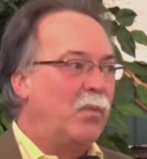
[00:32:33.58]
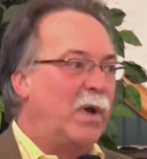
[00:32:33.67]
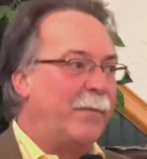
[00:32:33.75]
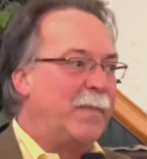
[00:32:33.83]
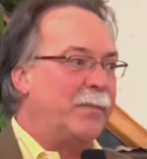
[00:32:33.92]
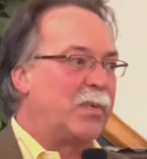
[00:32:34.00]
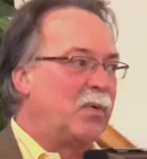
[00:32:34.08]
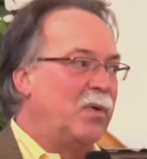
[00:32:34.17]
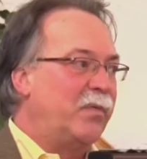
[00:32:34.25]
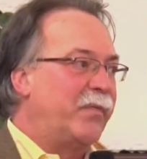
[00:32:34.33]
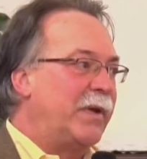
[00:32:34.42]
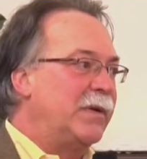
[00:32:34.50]
have been
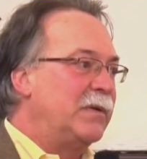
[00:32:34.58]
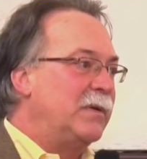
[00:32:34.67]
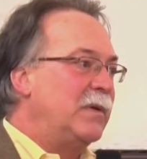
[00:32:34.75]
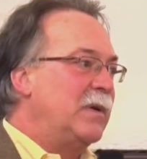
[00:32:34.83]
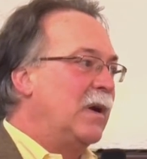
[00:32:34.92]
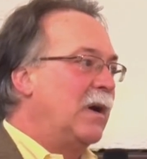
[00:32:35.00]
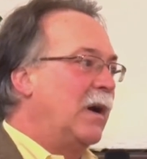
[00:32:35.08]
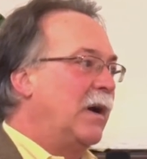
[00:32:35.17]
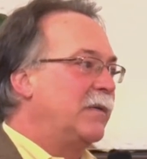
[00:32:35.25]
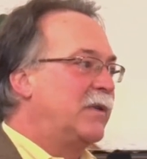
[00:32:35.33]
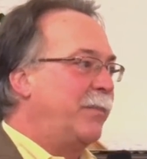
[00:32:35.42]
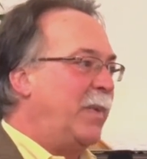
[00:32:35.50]
proven
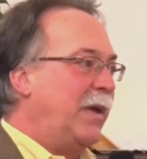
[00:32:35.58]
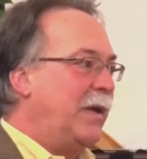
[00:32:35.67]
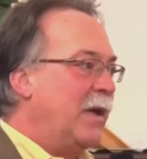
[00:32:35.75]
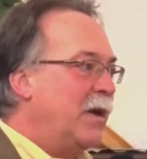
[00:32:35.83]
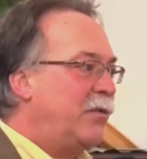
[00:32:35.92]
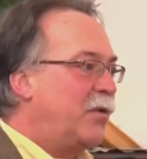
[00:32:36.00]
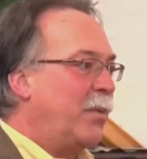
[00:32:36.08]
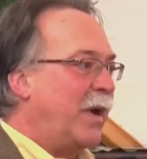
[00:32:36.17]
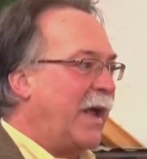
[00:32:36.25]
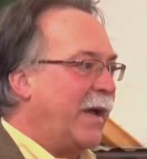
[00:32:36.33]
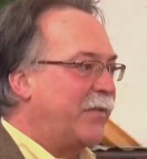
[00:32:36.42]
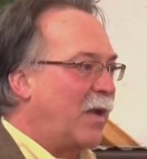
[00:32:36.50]
to be
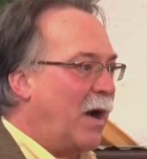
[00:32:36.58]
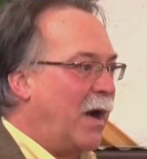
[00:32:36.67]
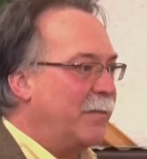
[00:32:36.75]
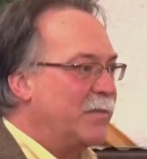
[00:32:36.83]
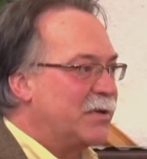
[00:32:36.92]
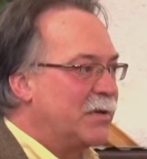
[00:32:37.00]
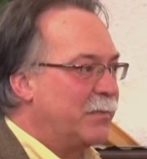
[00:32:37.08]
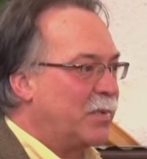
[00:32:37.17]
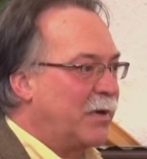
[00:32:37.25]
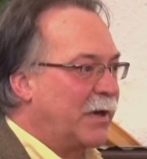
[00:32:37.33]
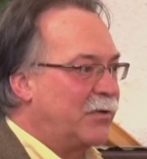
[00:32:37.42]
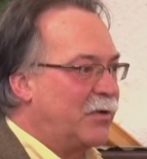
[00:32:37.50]
2.5 times,
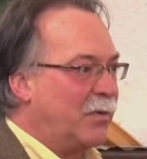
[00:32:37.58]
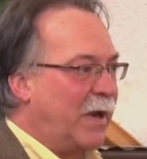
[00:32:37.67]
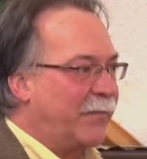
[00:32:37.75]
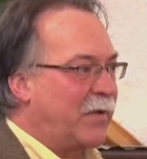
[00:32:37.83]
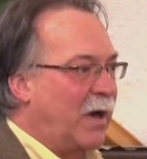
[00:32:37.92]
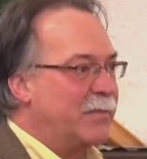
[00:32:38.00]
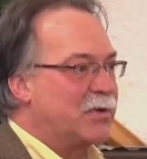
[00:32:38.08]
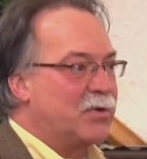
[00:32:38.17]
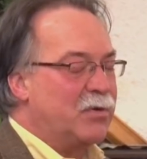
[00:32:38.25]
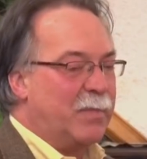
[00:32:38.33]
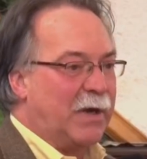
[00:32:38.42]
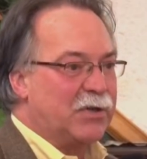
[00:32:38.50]
predict 2.5 times
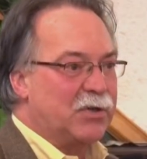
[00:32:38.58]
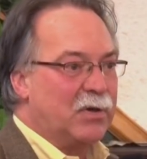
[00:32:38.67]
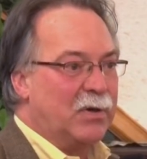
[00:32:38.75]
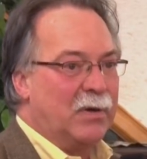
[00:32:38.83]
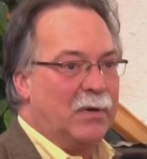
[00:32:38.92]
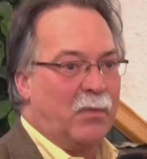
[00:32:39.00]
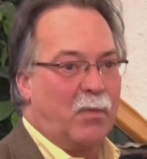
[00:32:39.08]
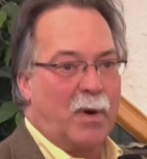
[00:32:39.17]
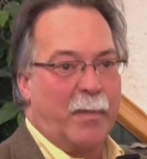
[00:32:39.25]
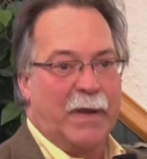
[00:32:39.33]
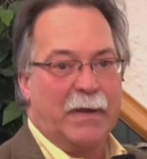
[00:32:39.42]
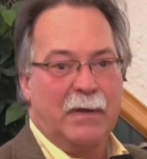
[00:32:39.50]
too much
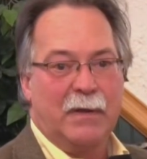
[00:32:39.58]
warming,